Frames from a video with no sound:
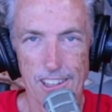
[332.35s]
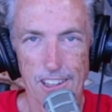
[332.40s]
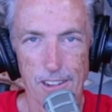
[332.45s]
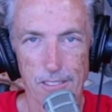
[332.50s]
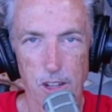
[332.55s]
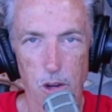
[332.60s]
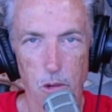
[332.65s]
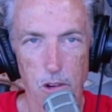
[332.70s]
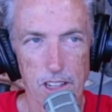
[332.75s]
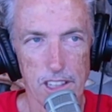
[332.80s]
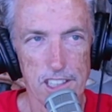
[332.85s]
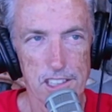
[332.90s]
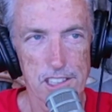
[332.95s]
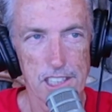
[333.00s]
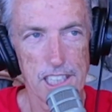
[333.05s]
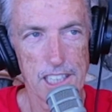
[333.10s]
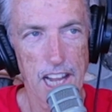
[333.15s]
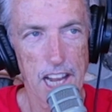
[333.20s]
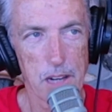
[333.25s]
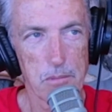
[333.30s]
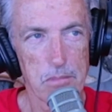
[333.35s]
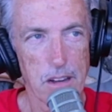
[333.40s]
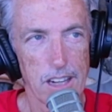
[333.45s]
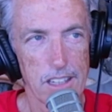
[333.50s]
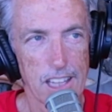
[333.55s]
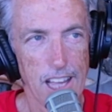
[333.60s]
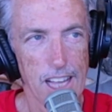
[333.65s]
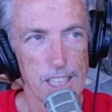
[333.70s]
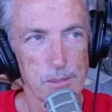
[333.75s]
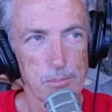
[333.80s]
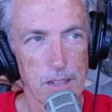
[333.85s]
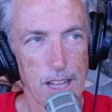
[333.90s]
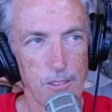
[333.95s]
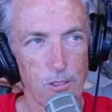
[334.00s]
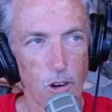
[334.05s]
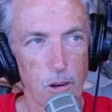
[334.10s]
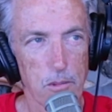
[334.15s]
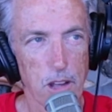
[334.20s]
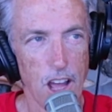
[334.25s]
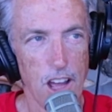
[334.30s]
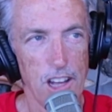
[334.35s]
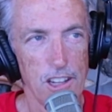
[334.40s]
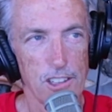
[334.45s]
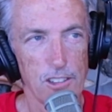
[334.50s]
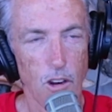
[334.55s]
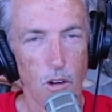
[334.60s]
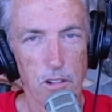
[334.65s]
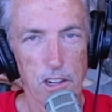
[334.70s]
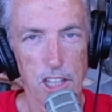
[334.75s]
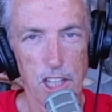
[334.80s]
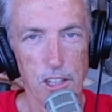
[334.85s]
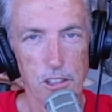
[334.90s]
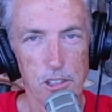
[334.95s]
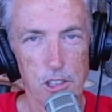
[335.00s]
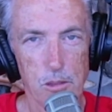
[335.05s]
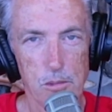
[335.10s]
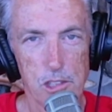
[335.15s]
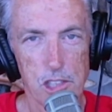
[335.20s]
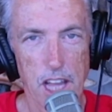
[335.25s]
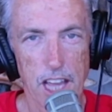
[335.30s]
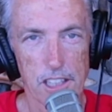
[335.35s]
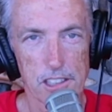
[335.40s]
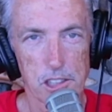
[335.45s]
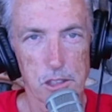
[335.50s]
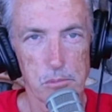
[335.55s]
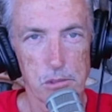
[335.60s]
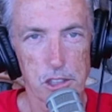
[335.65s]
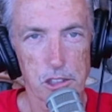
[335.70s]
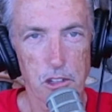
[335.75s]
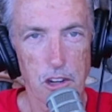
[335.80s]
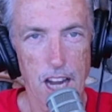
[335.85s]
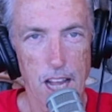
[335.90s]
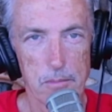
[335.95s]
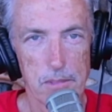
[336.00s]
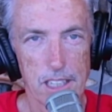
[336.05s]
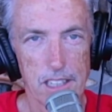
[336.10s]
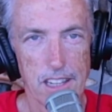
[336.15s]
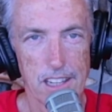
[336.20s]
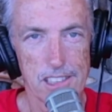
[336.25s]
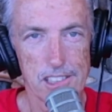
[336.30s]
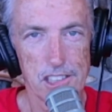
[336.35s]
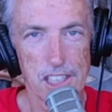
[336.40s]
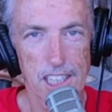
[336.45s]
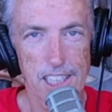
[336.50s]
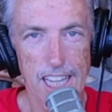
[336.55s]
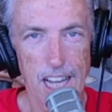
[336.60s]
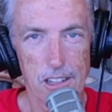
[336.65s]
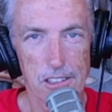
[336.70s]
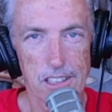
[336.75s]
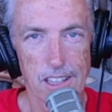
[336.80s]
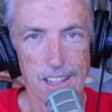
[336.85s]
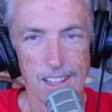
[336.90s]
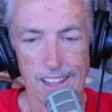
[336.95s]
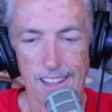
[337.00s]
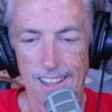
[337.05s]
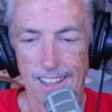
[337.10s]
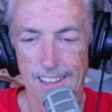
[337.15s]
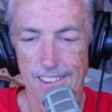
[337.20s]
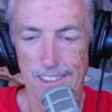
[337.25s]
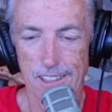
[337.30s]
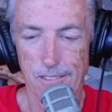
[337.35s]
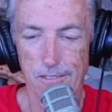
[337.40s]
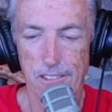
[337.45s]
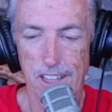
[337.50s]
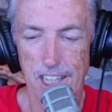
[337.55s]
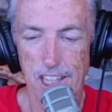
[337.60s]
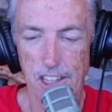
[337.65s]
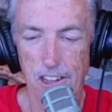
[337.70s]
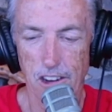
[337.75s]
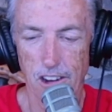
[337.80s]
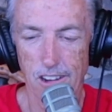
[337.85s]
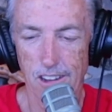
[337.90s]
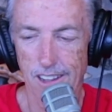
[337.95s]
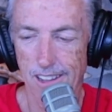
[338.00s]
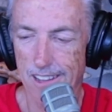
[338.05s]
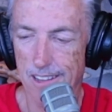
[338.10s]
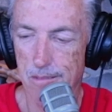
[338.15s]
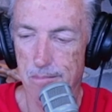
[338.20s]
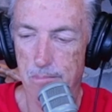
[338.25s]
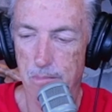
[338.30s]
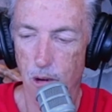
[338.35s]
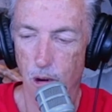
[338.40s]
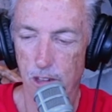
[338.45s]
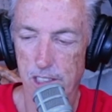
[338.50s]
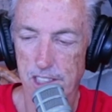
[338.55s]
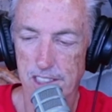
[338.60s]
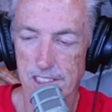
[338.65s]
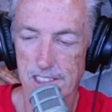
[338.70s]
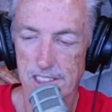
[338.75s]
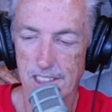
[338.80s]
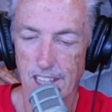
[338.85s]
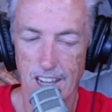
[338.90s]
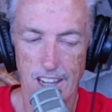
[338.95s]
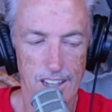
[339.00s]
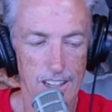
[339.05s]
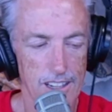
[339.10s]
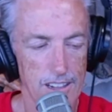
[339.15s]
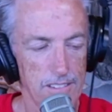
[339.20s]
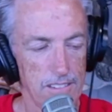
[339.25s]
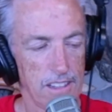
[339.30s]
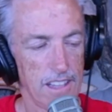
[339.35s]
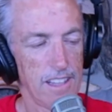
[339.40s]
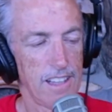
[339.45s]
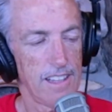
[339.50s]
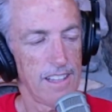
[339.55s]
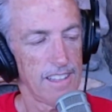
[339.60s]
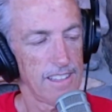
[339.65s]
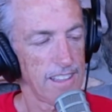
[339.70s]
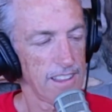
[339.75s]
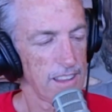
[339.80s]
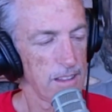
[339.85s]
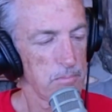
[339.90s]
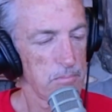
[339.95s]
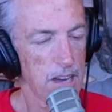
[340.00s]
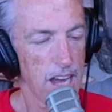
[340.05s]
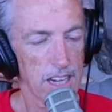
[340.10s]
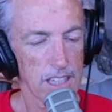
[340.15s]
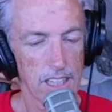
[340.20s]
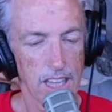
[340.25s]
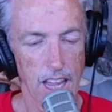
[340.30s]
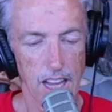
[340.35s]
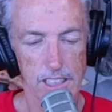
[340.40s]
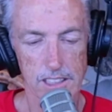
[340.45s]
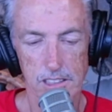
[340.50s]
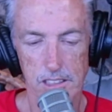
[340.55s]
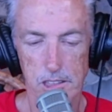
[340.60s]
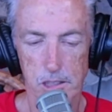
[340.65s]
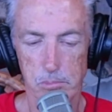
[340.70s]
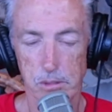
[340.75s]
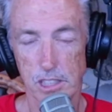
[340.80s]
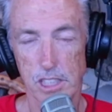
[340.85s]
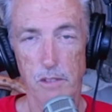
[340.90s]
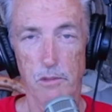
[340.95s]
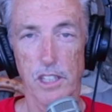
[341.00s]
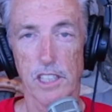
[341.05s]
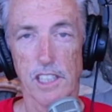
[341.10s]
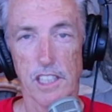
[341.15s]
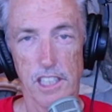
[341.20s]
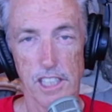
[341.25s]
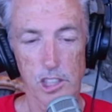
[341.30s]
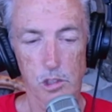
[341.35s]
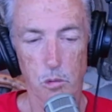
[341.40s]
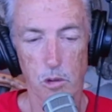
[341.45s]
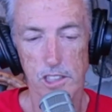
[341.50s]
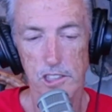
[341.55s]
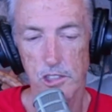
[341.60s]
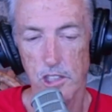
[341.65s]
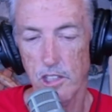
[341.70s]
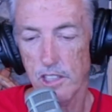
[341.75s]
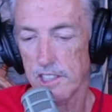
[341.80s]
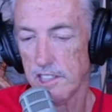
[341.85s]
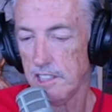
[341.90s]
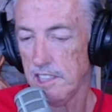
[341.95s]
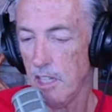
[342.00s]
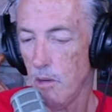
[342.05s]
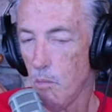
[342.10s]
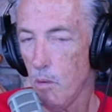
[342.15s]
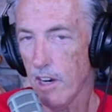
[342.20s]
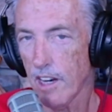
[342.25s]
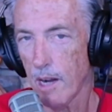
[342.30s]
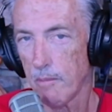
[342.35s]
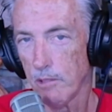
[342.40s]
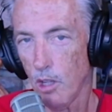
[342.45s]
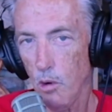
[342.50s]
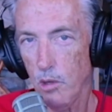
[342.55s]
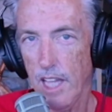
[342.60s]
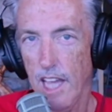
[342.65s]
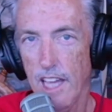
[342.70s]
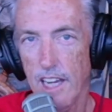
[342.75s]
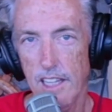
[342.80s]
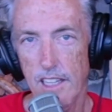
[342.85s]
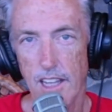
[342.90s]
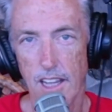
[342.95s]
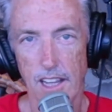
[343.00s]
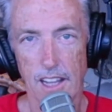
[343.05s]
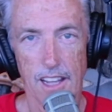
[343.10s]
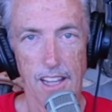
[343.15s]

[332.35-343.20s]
And if you're listening on a podcast platform, go over to the YouTube channel, subscribe, and uh, check out the video portions of the podcast, specifically this one, so you can see where I'm located